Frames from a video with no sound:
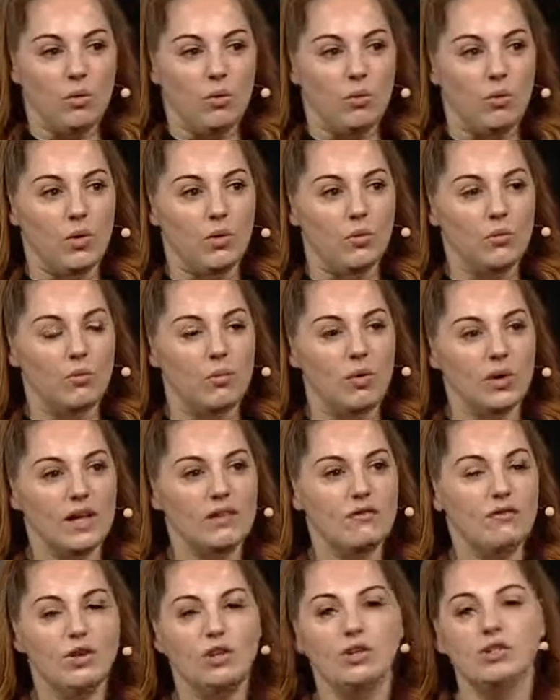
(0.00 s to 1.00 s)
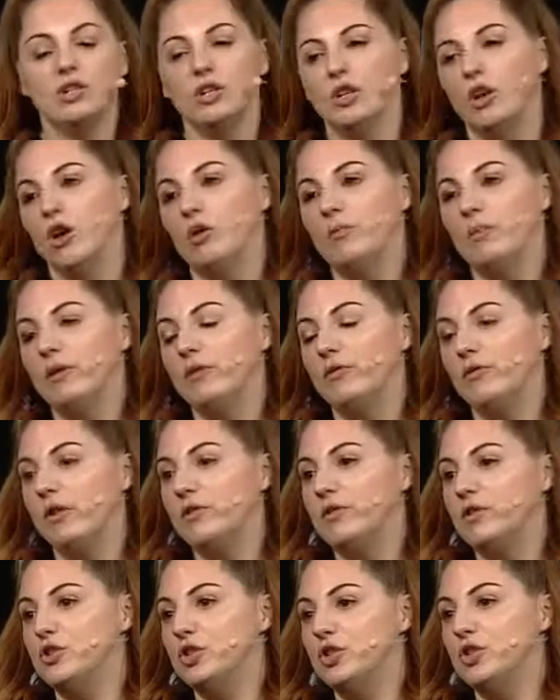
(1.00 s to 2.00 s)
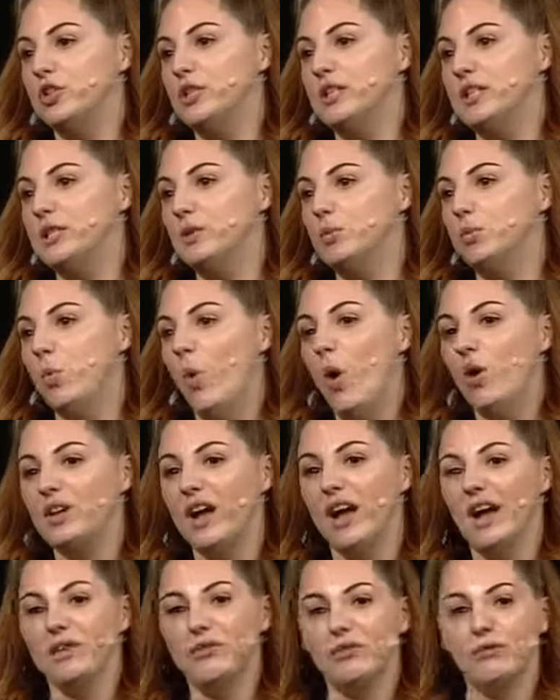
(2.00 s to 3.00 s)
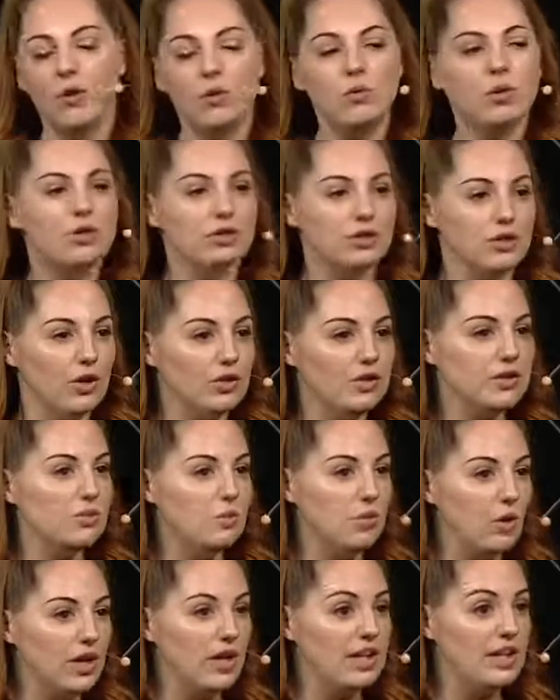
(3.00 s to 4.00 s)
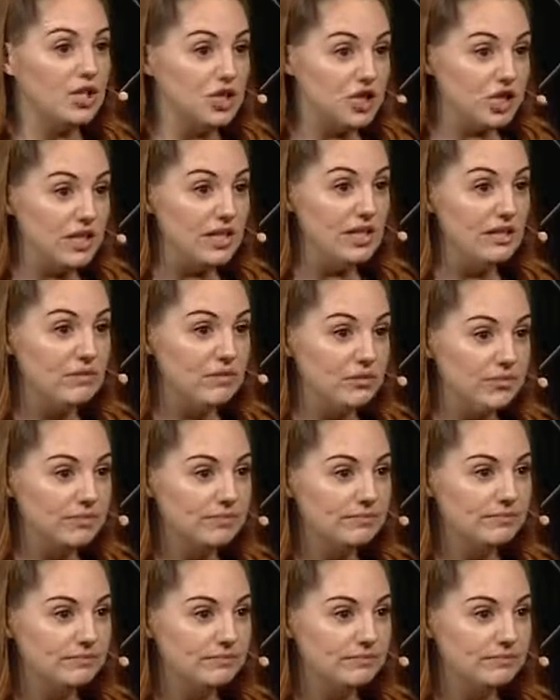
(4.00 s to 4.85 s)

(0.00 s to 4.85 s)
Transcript: Well, what I've learned along my forever journey is what I focus on is what I achieve.